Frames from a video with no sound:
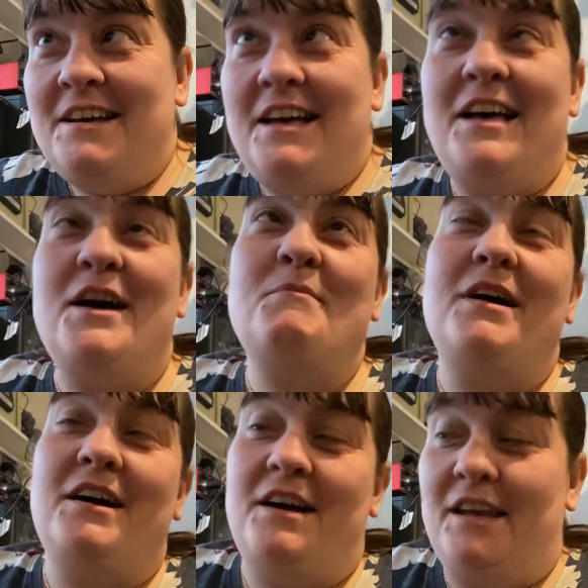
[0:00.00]

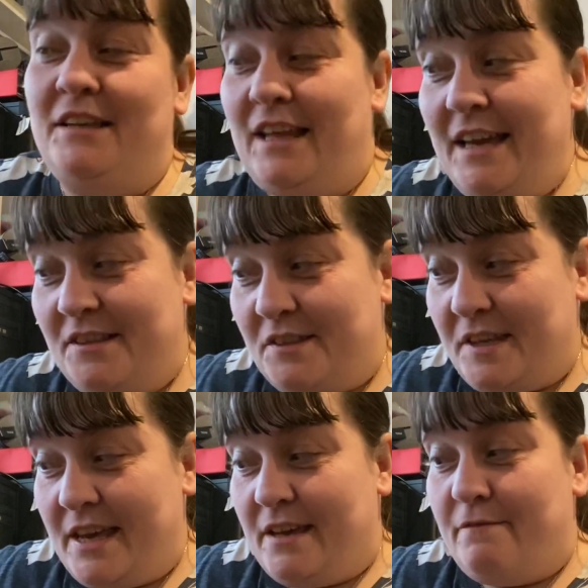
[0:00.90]
I like to
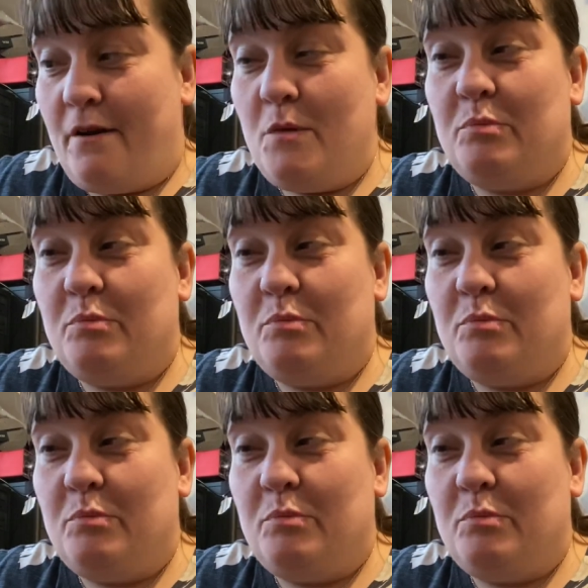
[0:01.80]
take a very